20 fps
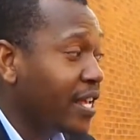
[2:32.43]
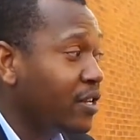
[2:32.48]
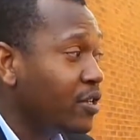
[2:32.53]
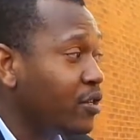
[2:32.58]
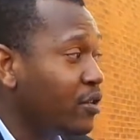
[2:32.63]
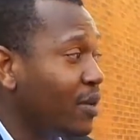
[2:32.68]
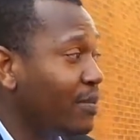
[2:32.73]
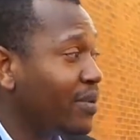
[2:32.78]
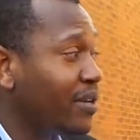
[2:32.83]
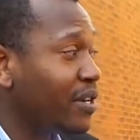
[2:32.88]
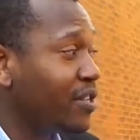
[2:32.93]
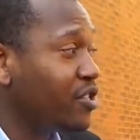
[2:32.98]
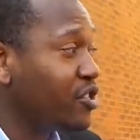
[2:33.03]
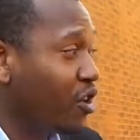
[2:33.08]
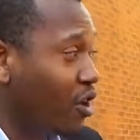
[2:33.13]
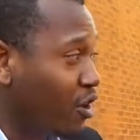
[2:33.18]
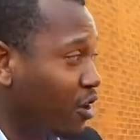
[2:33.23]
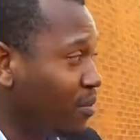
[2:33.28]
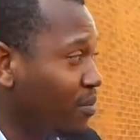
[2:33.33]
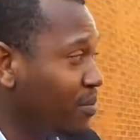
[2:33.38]
can do a better
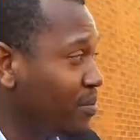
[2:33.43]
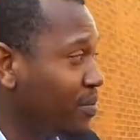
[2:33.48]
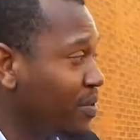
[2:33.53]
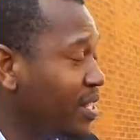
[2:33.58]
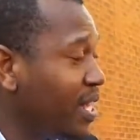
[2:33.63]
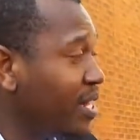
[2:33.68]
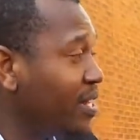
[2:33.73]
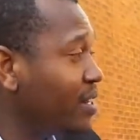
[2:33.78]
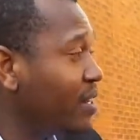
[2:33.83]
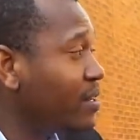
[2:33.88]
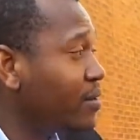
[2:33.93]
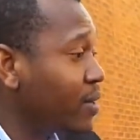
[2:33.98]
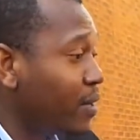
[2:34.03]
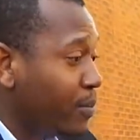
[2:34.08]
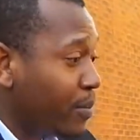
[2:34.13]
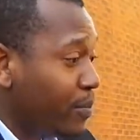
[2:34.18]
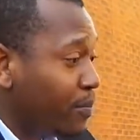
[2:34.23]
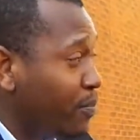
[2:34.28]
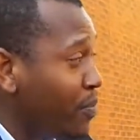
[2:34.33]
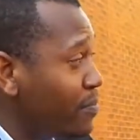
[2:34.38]
job, then
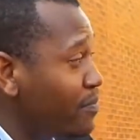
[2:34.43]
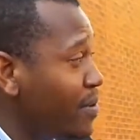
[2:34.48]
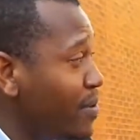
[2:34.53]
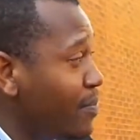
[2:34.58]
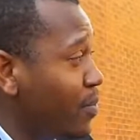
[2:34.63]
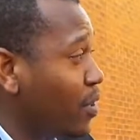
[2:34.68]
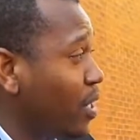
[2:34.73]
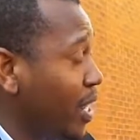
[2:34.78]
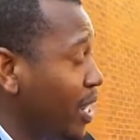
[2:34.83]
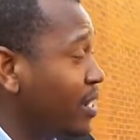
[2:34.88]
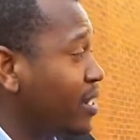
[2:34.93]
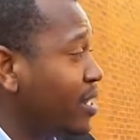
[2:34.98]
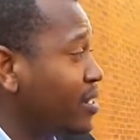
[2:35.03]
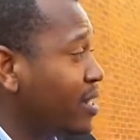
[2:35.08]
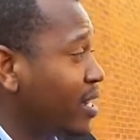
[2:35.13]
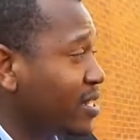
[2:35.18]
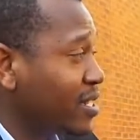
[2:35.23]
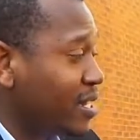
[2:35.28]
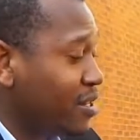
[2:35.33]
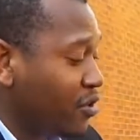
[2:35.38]
put people in
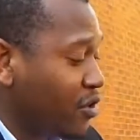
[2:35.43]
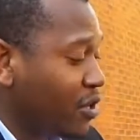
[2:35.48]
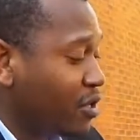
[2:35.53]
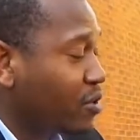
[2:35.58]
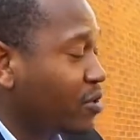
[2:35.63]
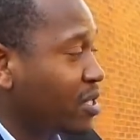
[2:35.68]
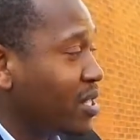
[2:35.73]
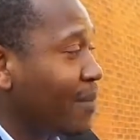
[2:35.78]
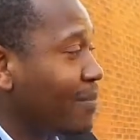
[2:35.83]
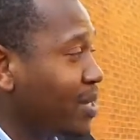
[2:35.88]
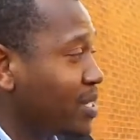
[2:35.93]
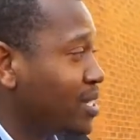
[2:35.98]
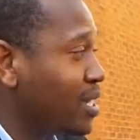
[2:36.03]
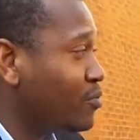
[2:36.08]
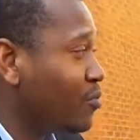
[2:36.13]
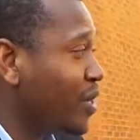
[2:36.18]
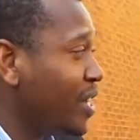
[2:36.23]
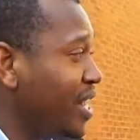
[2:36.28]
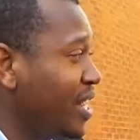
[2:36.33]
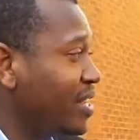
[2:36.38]
and let's increase those numbers
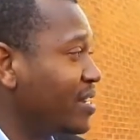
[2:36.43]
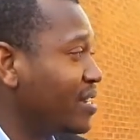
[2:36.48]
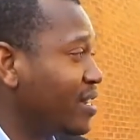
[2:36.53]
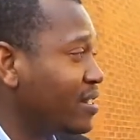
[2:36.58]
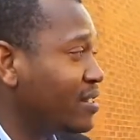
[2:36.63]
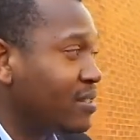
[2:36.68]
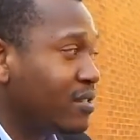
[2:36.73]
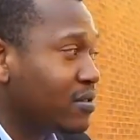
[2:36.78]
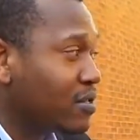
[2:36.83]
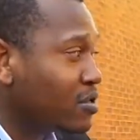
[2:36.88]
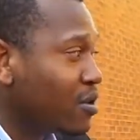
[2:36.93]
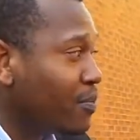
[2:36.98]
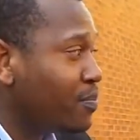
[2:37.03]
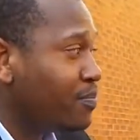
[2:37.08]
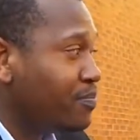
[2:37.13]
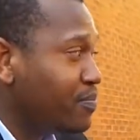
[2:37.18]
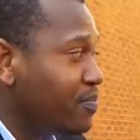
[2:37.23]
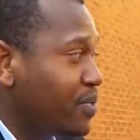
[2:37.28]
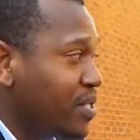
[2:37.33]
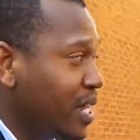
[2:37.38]
that we need and stop
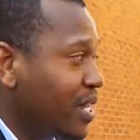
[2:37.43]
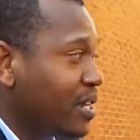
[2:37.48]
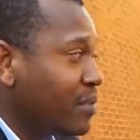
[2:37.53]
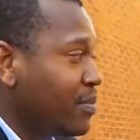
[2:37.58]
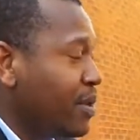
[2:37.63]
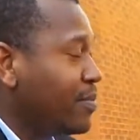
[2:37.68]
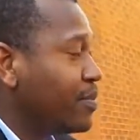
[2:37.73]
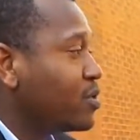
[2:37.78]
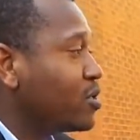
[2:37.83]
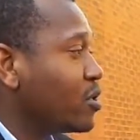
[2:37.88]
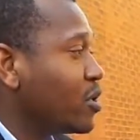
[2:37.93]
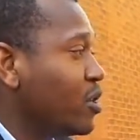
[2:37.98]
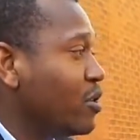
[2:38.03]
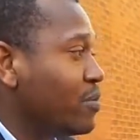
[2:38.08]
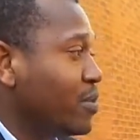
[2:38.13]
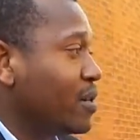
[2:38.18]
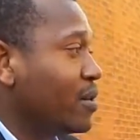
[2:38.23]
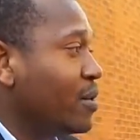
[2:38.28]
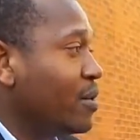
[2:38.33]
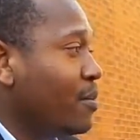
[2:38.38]
sending people to
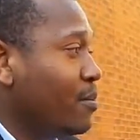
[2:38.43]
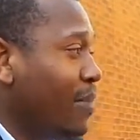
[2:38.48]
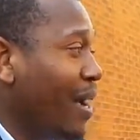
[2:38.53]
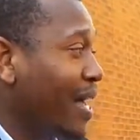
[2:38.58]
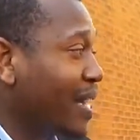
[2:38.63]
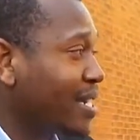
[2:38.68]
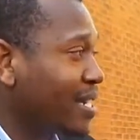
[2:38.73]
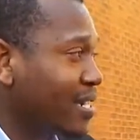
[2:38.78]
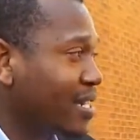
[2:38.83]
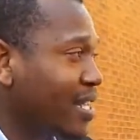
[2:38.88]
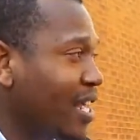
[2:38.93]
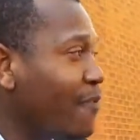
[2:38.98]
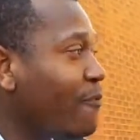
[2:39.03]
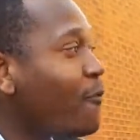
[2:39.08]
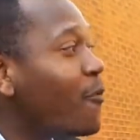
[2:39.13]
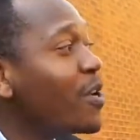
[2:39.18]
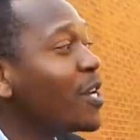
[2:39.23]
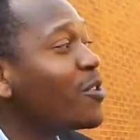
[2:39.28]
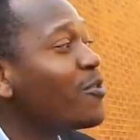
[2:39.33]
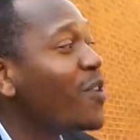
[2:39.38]
Cuba. But if
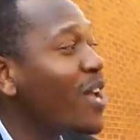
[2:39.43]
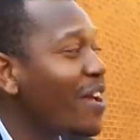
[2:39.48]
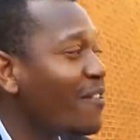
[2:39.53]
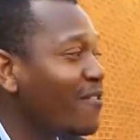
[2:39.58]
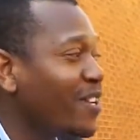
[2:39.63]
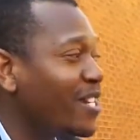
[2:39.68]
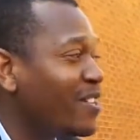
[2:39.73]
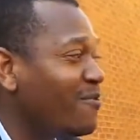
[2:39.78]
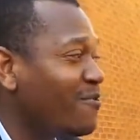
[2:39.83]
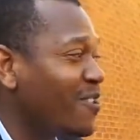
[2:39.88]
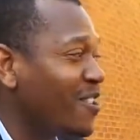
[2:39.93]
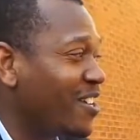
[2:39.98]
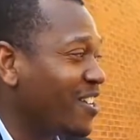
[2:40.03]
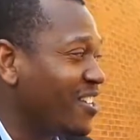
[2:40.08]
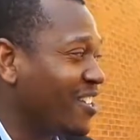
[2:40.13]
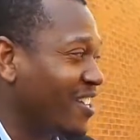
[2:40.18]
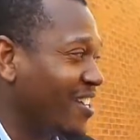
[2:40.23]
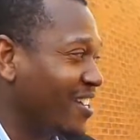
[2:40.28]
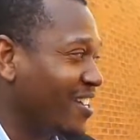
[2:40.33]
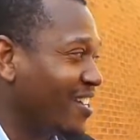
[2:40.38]
we do have a different
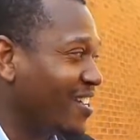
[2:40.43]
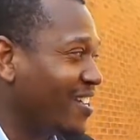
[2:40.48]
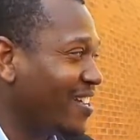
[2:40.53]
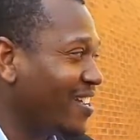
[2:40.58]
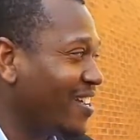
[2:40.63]
agenda